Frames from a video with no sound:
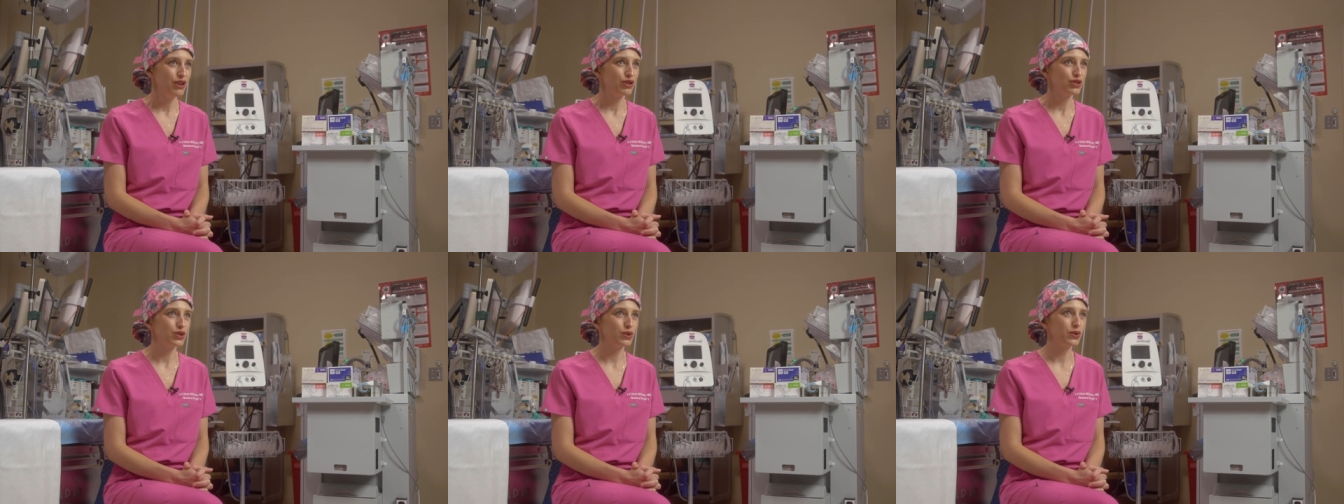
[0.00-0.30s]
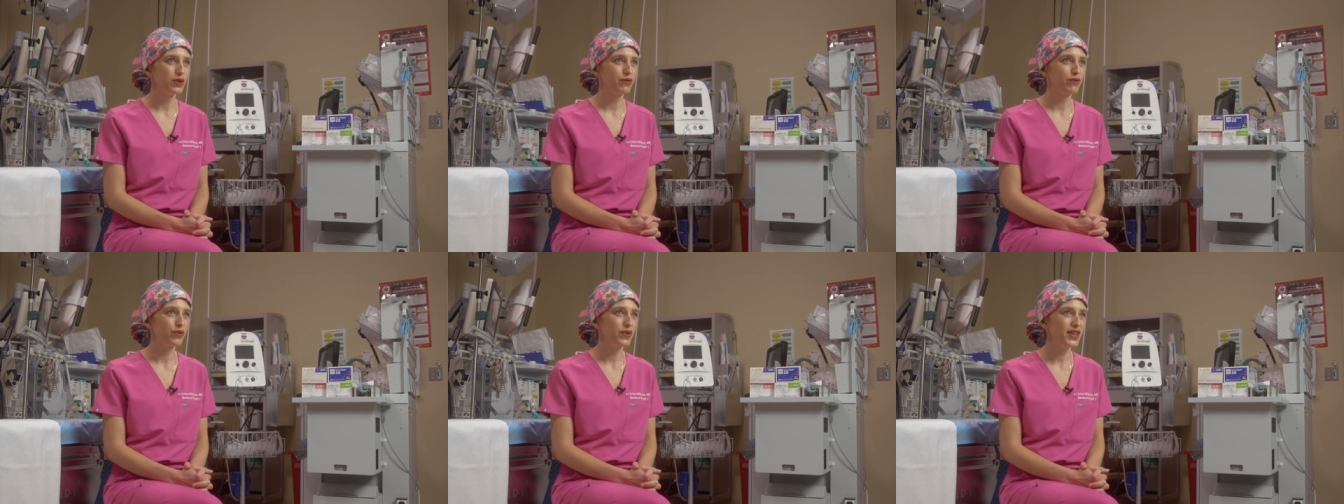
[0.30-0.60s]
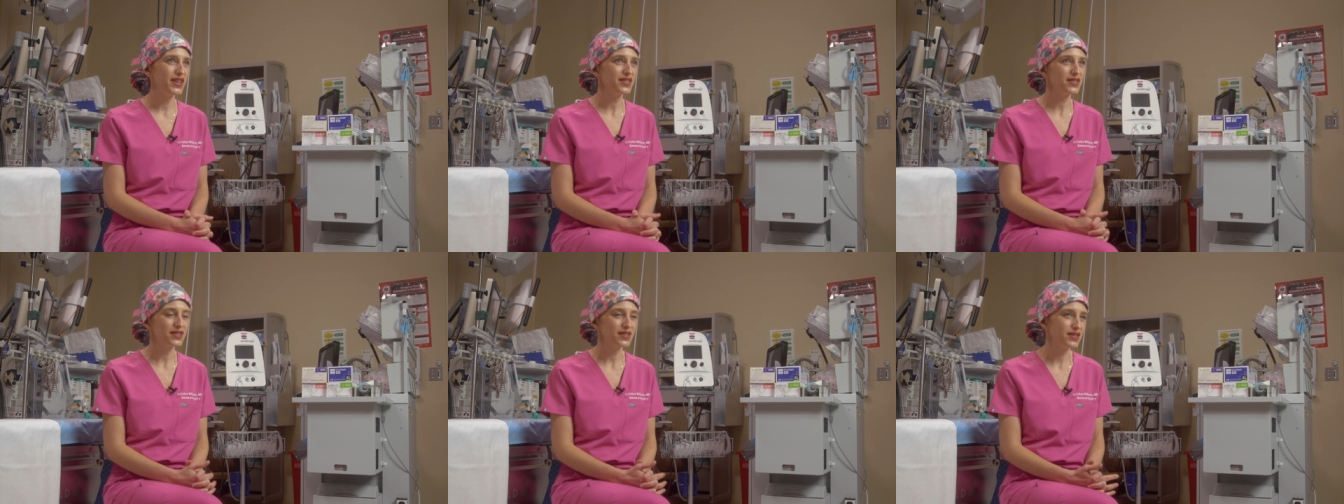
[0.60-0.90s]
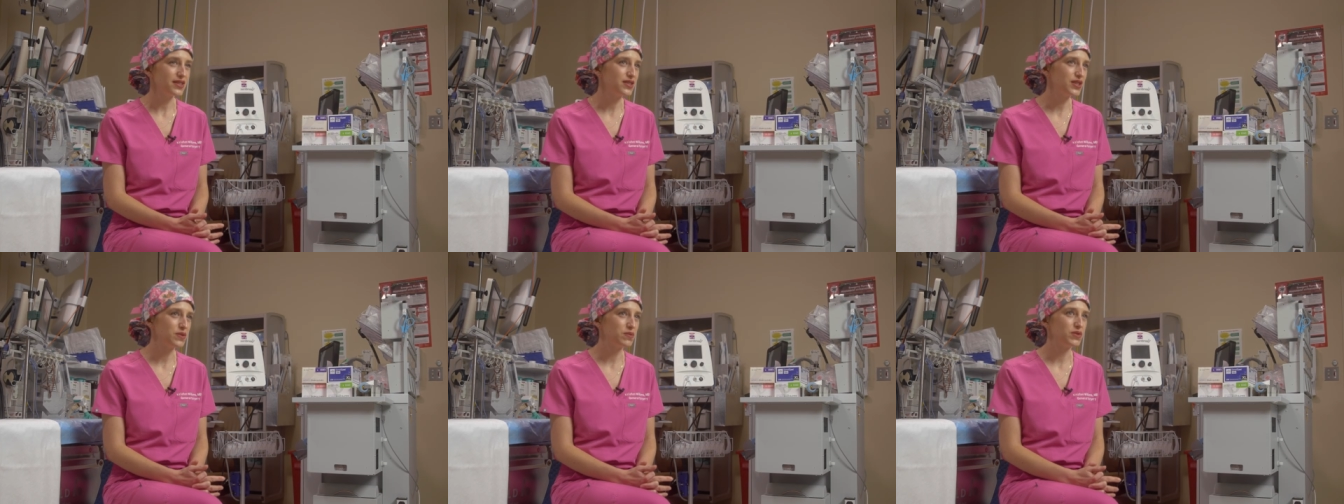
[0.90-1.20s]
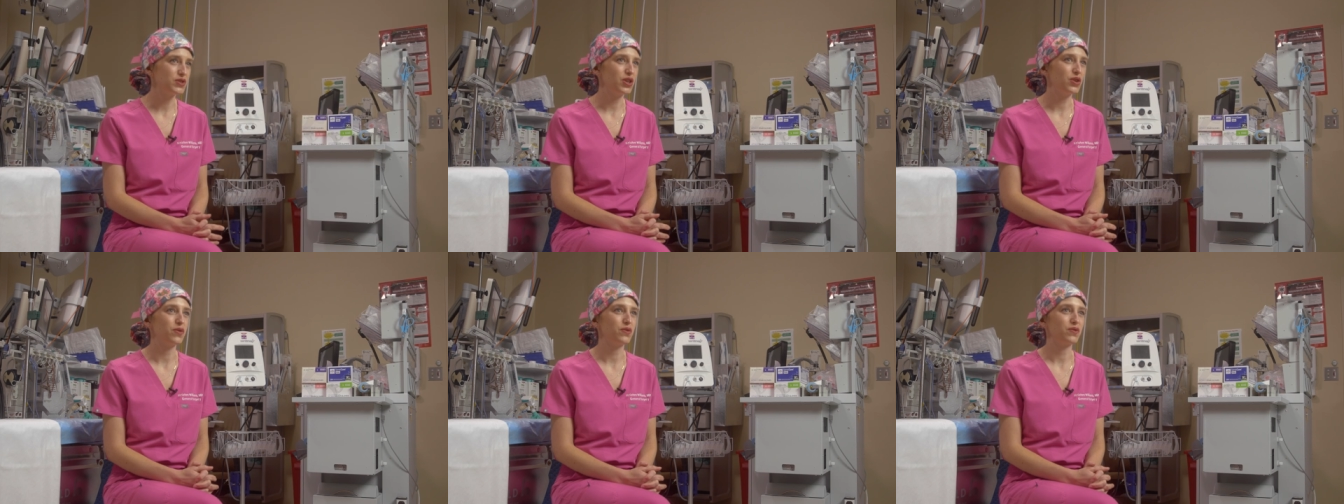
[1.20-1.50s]
So if we as a
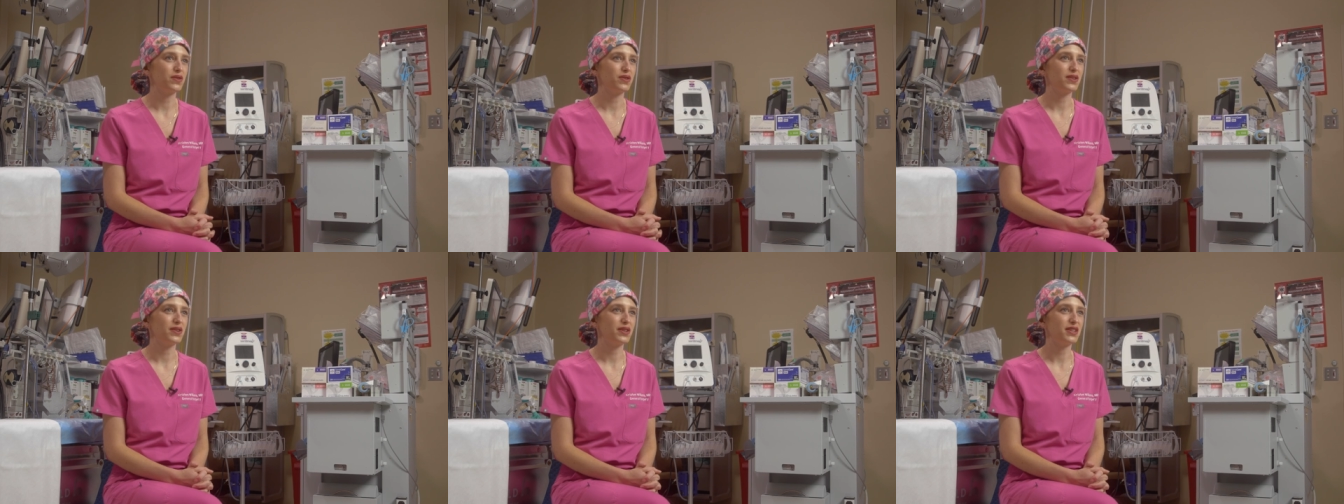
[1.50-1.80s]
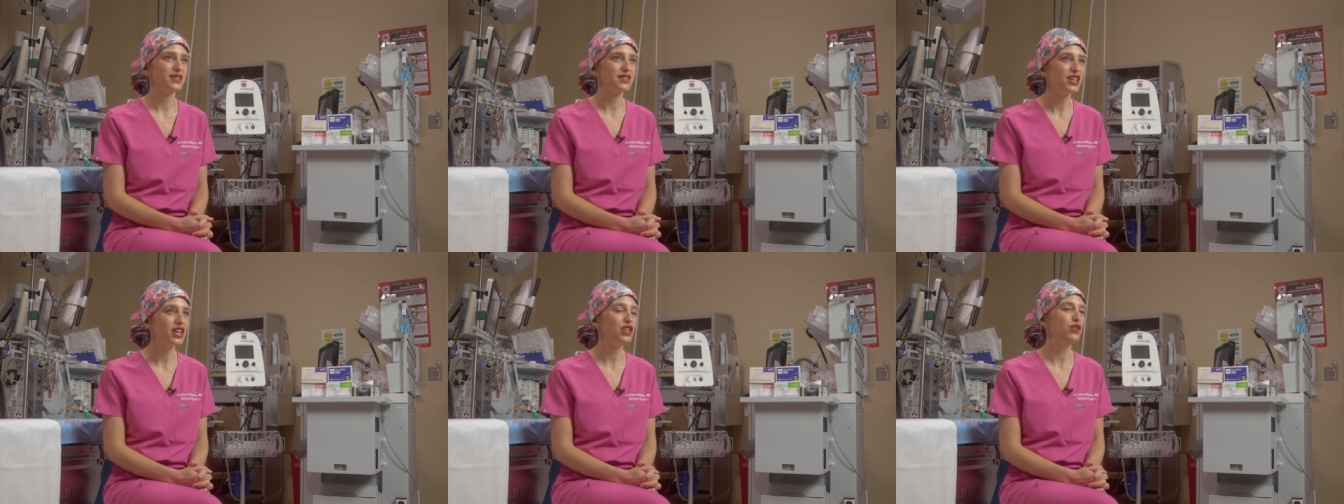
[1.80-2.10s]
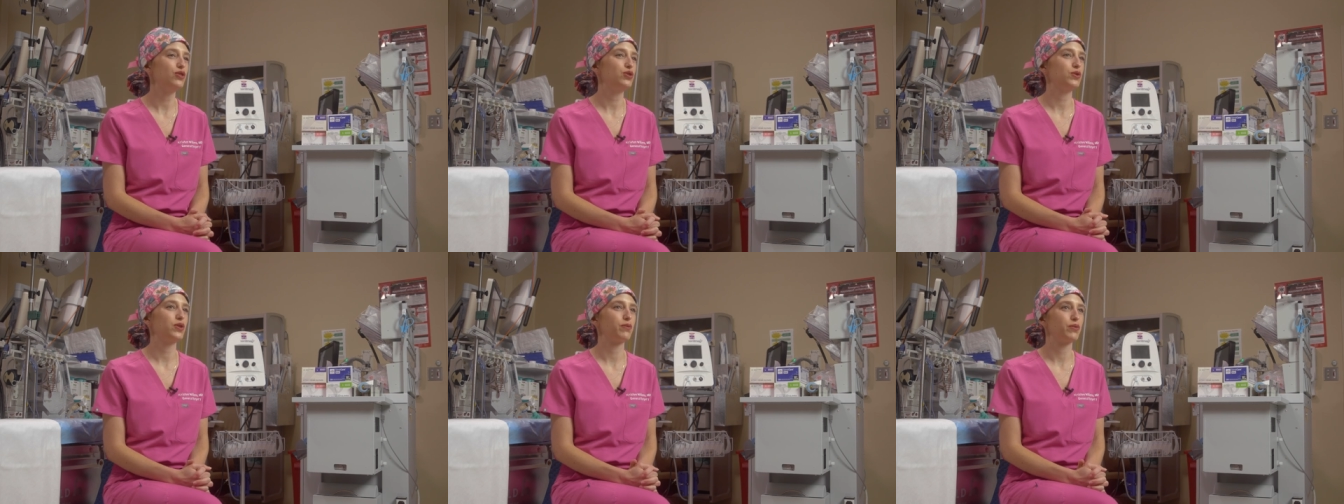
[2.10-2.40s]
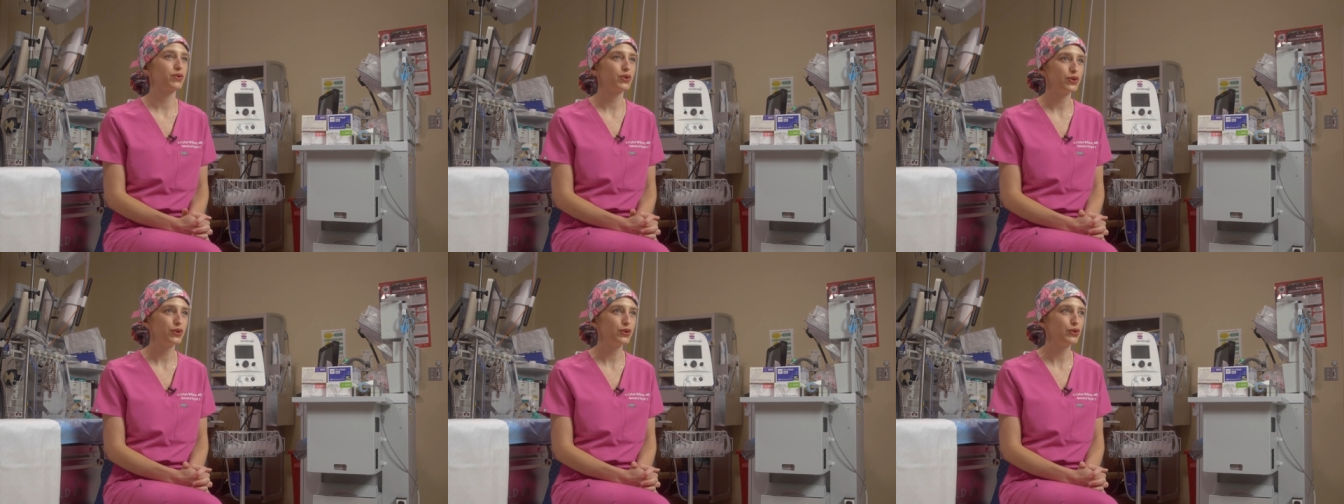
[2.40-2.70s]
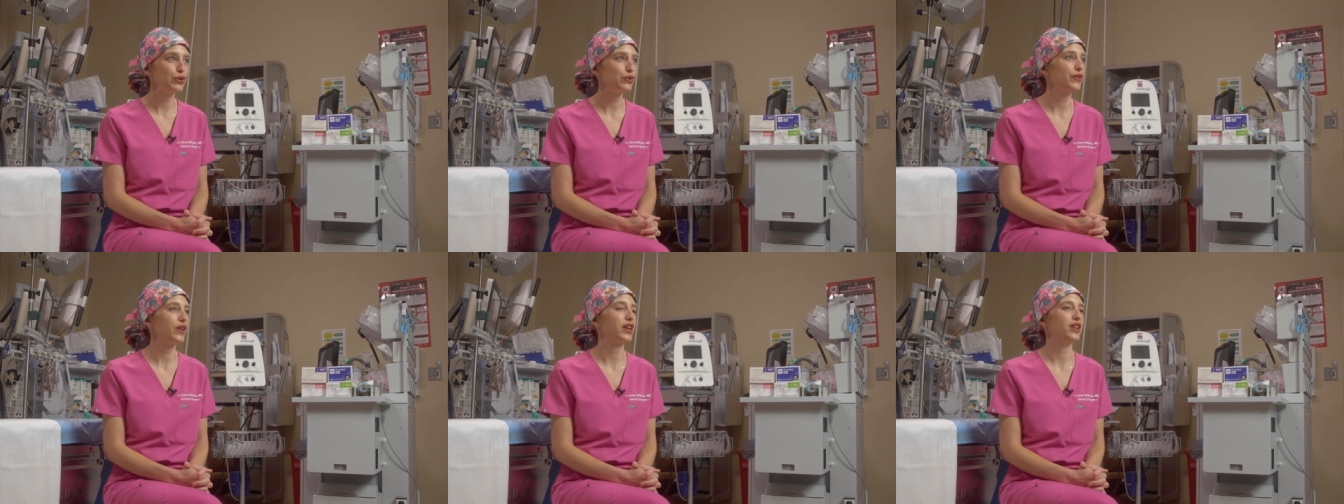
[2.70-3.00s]
system don't continue to
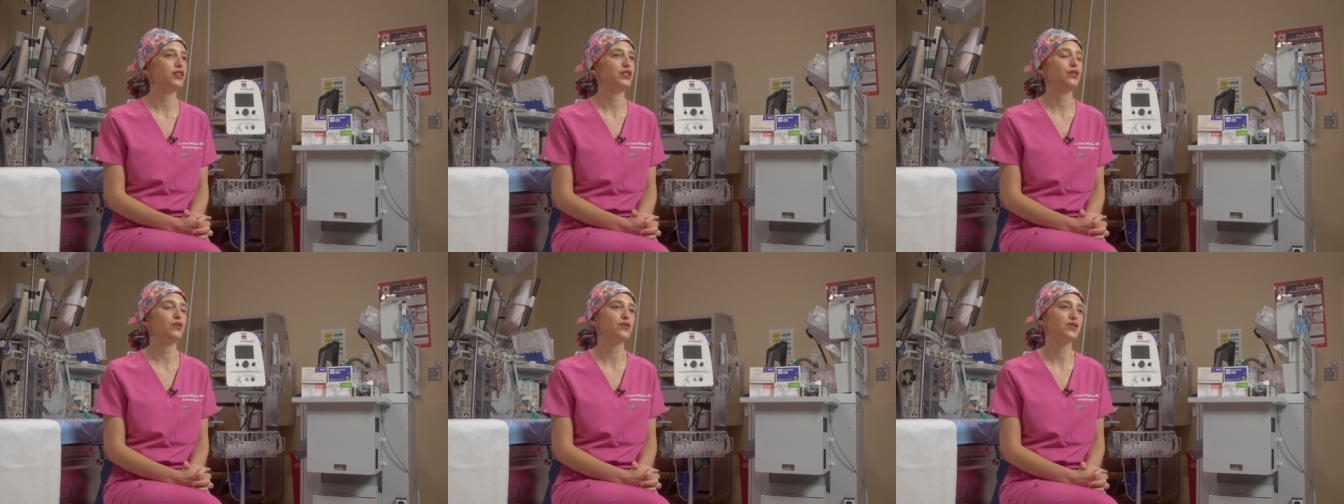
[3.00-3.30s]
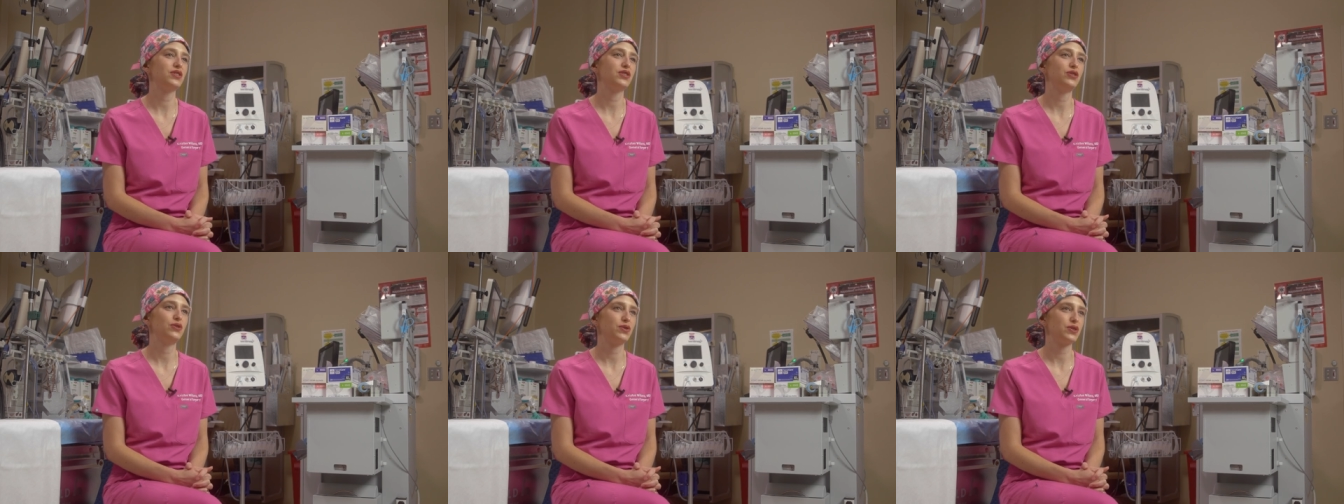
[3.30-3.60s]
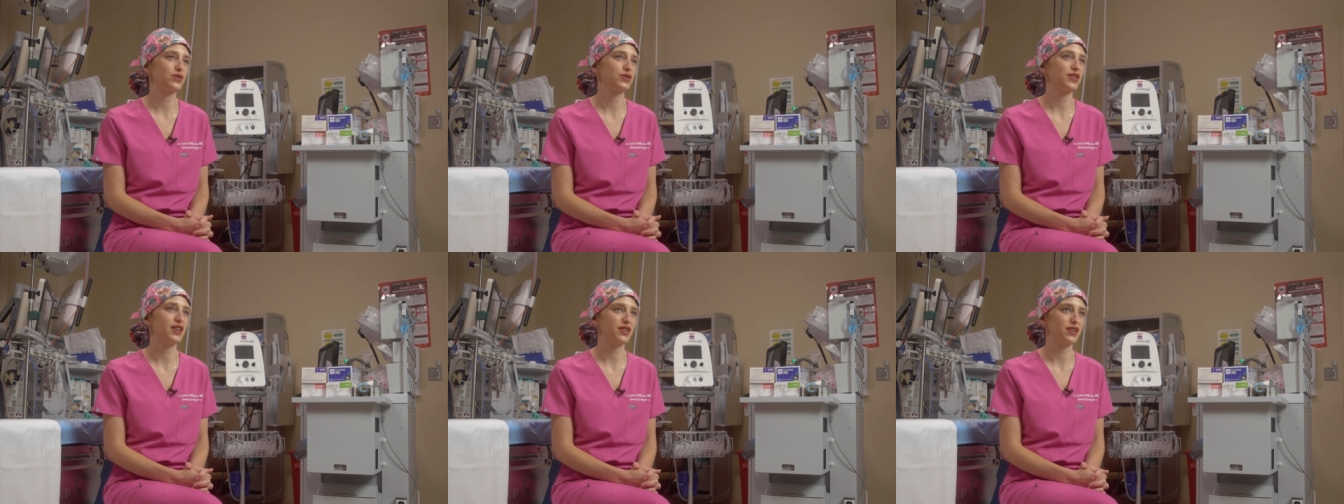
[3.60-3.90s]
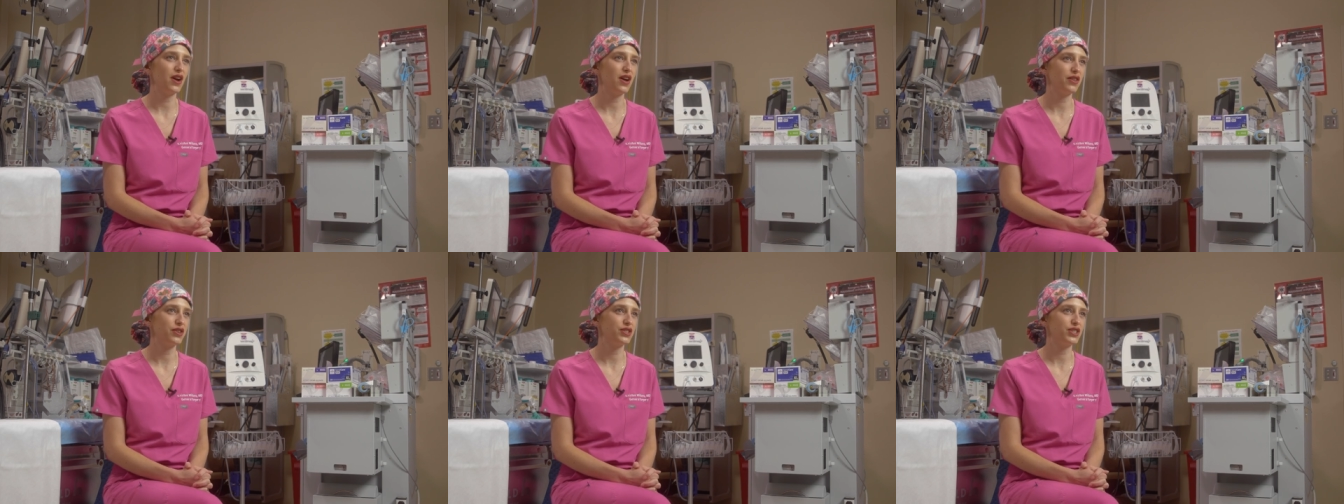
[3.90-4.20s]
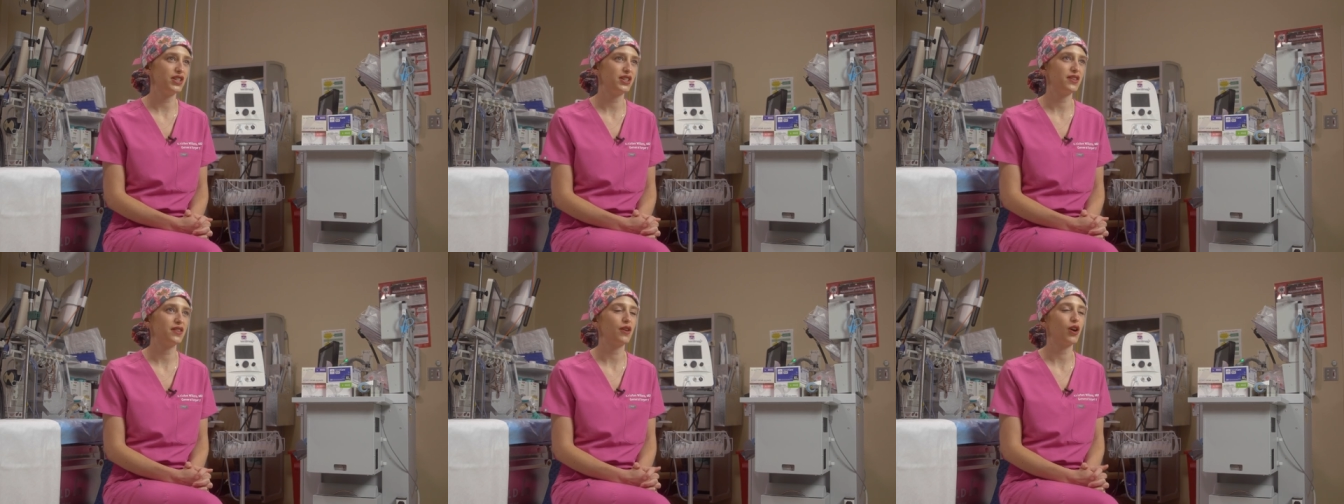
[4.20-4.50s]
improve and use the newest
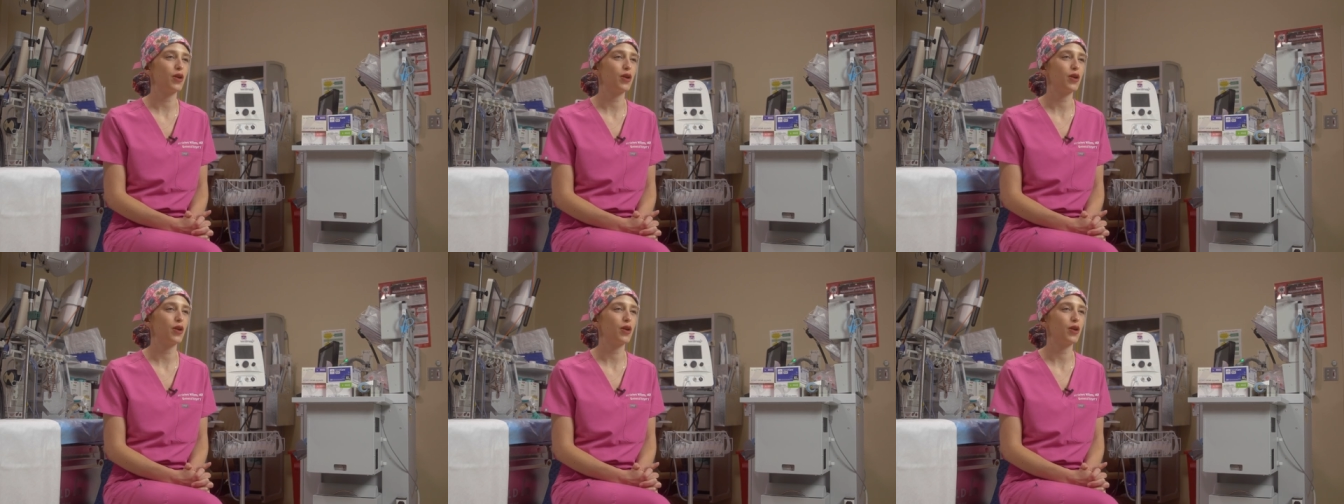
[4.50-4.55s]
technology,